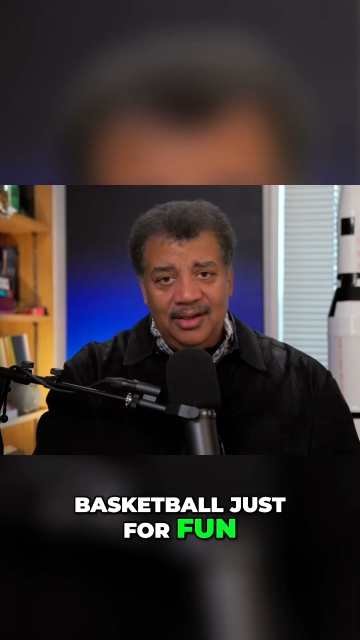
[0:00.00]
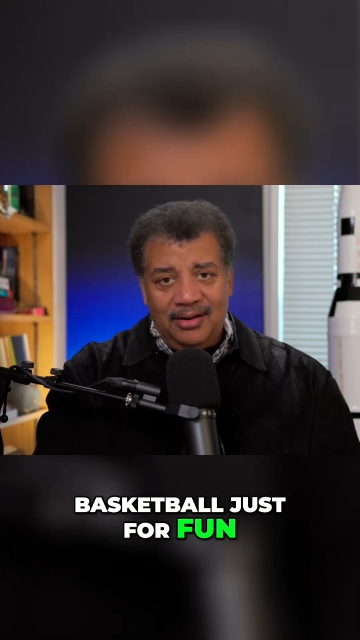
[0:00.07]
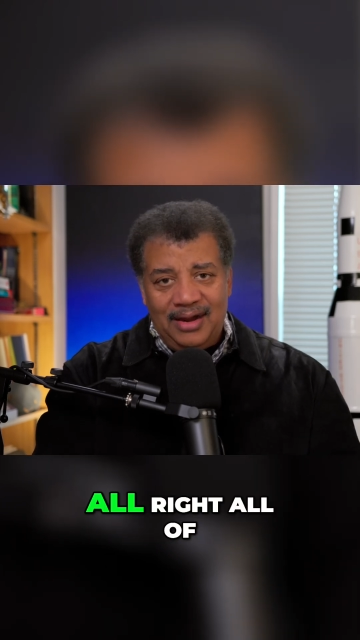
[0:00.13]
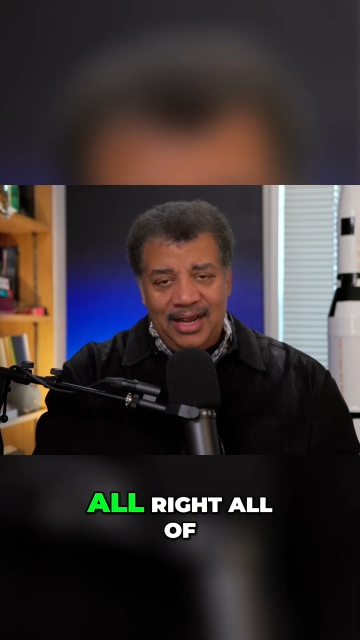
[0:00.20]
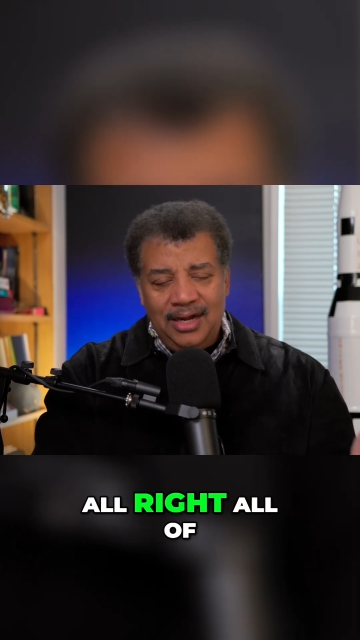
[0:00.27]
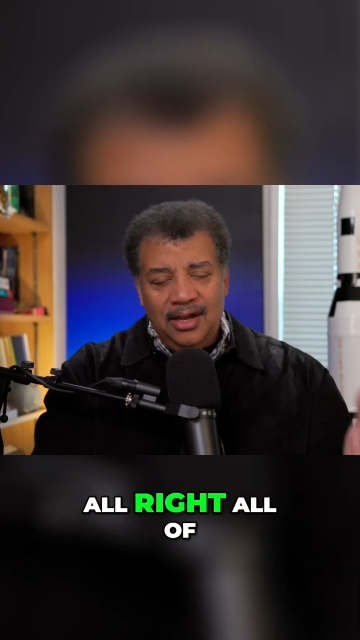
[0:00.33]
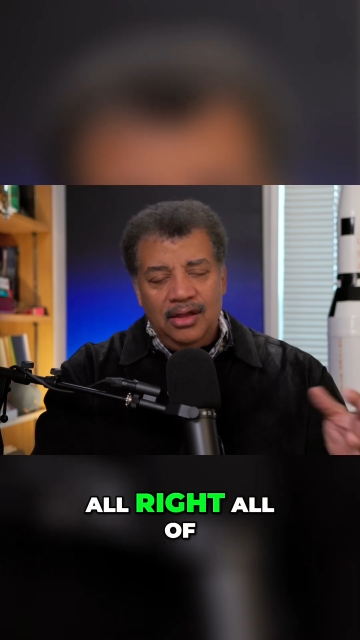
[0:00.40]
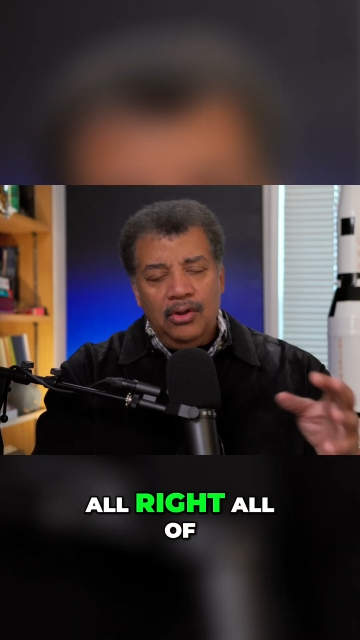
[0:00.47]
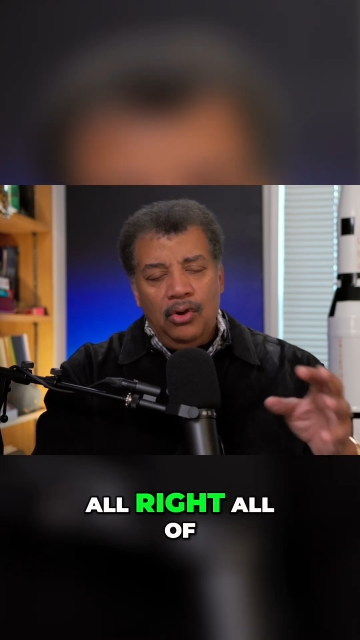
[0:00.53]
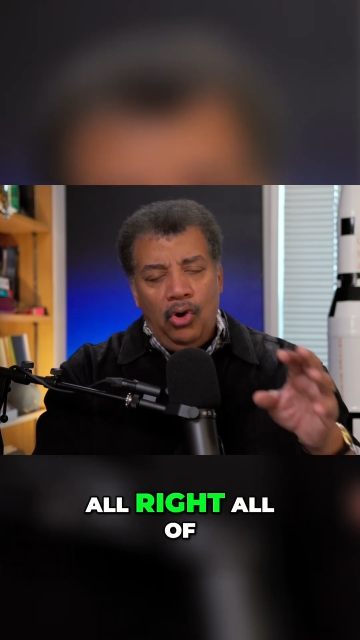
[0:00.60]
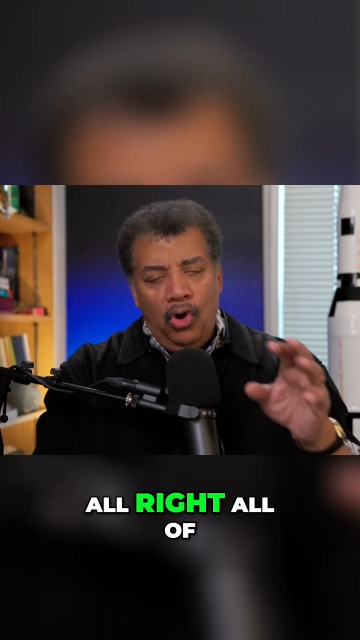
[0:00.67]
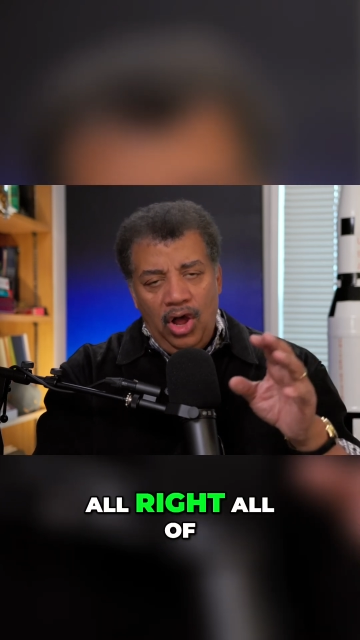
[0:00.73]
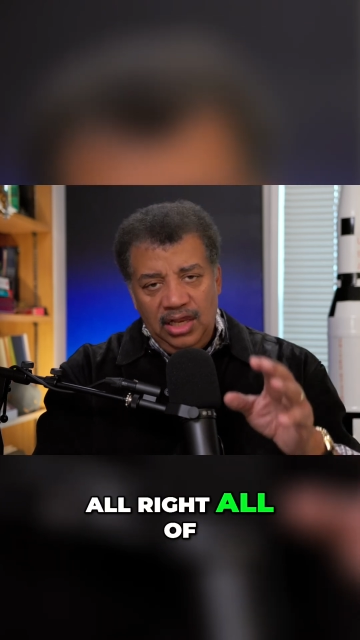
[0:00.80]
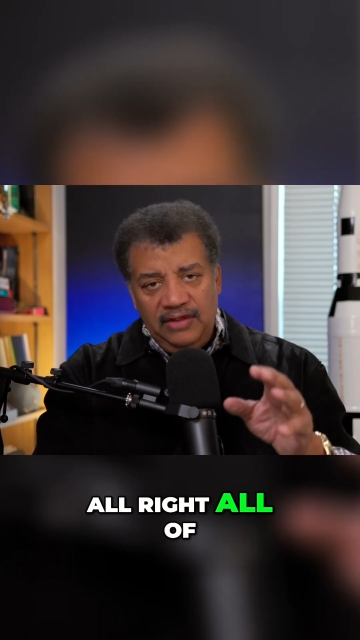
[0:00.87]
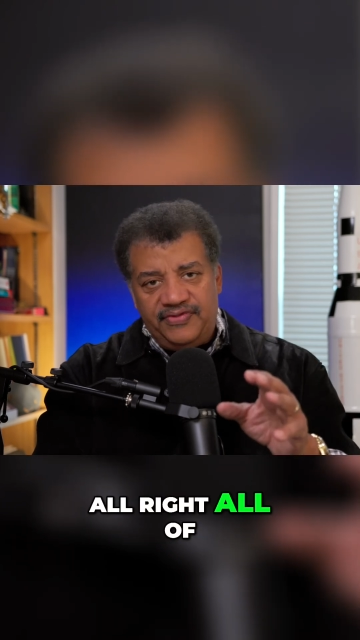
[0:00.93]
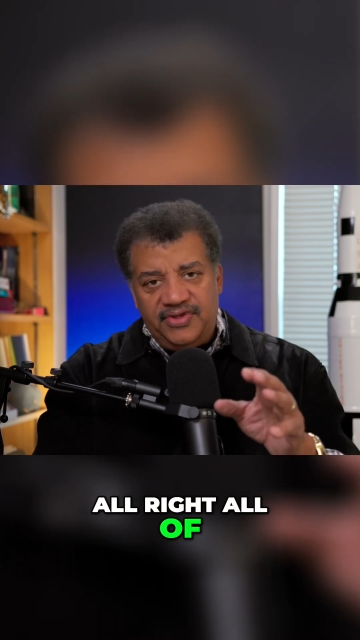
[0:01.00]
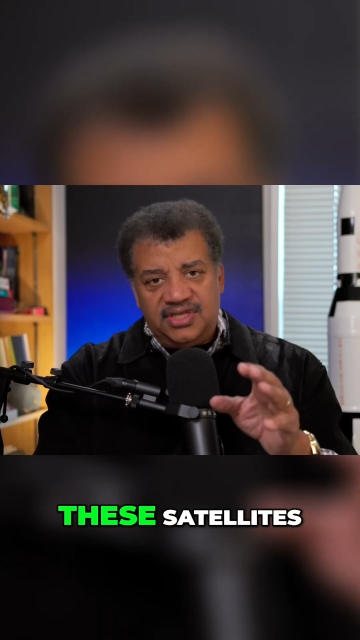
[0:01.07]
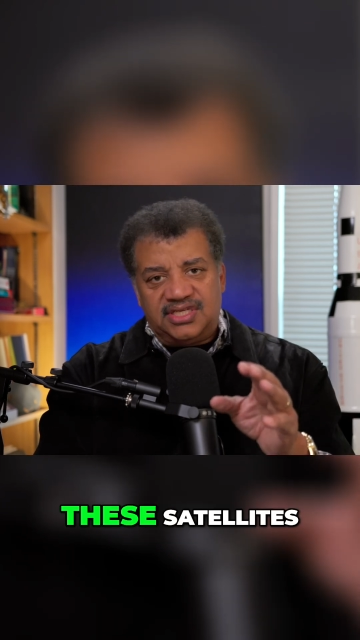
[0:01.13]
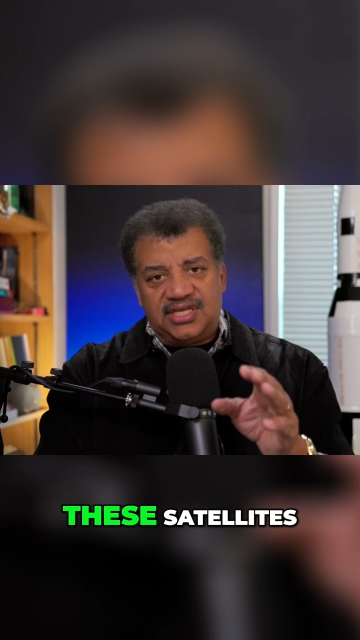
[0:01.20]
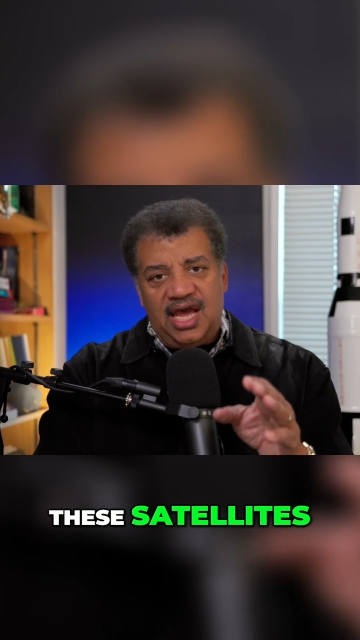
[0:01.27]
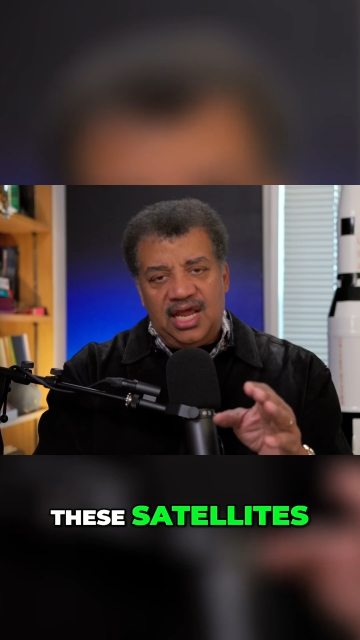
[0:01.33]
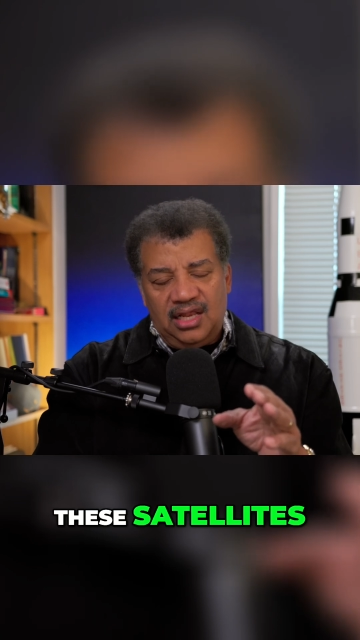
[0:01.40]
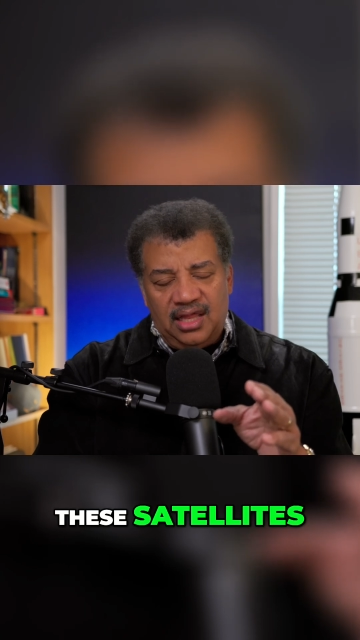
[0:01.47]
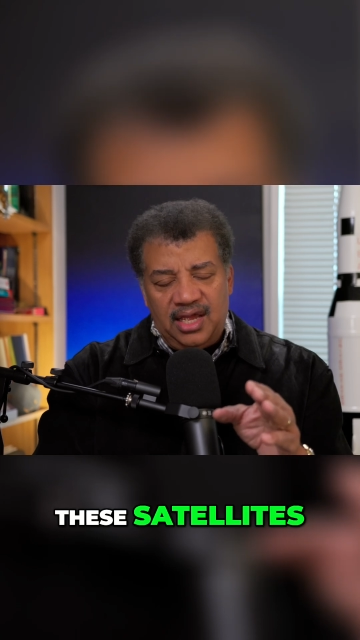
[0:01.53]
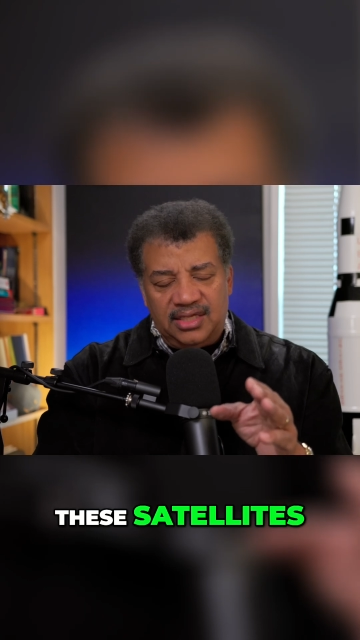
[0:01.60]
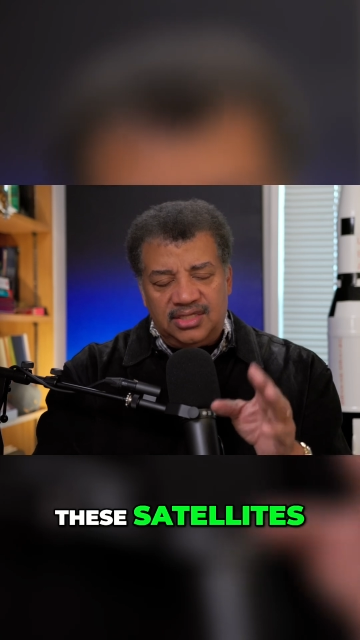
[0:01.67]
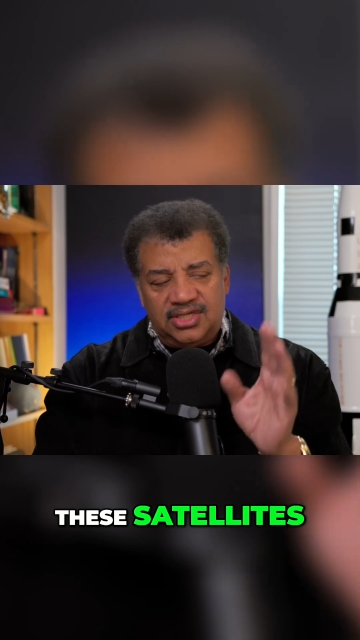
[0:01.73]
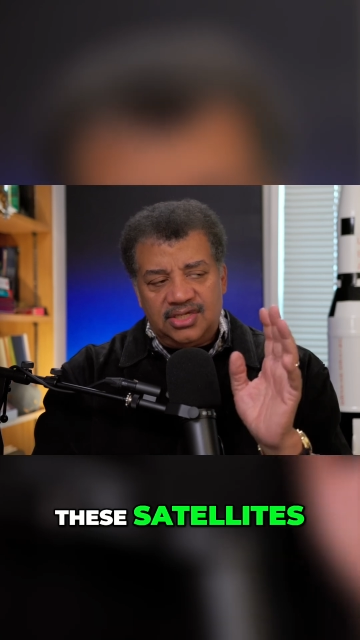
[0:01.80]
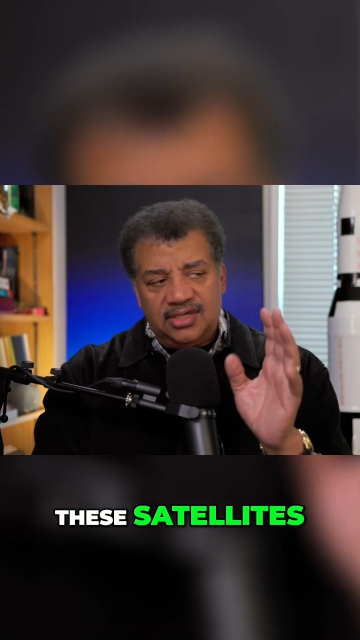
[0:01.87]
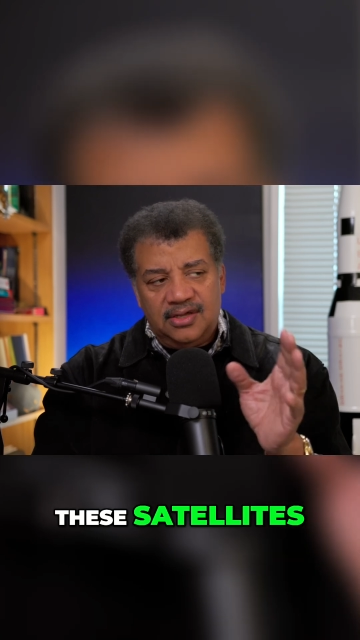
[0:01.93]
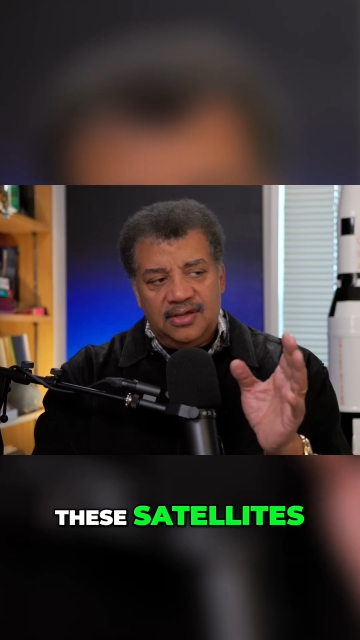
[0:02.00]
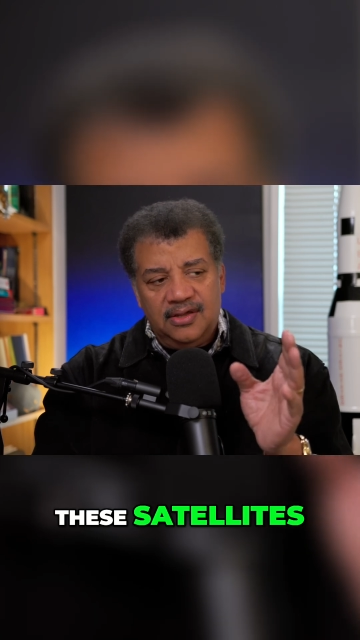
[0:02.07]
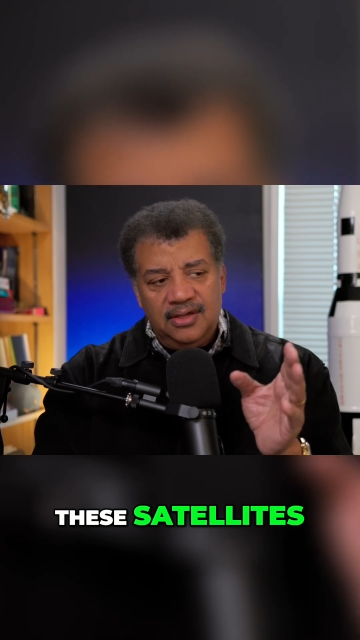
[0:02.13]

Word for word: All right. All of these satellites